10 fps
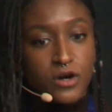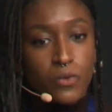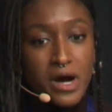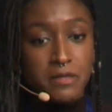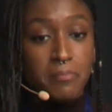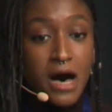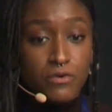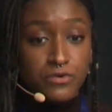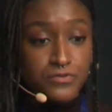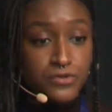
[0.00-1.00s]
a quite
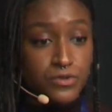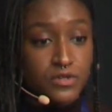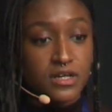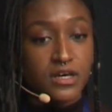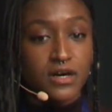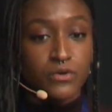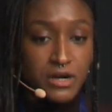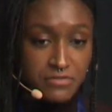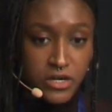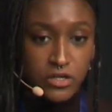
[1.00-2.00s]
powerful
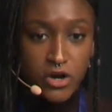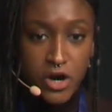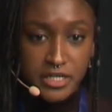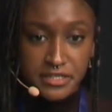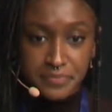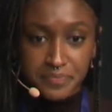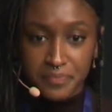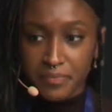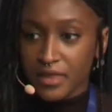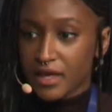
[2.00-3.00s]
graphical card,
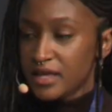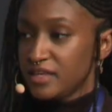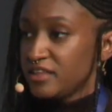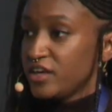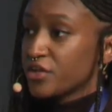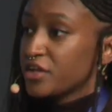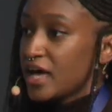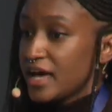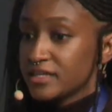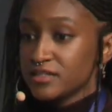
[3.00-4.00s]
and in the other
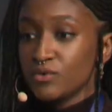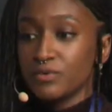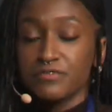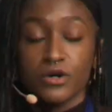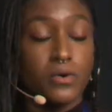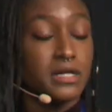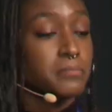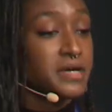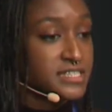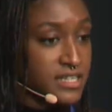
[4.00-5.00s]
hand, with a quite
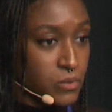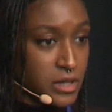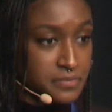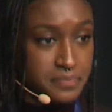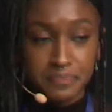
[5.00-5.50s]
basic one.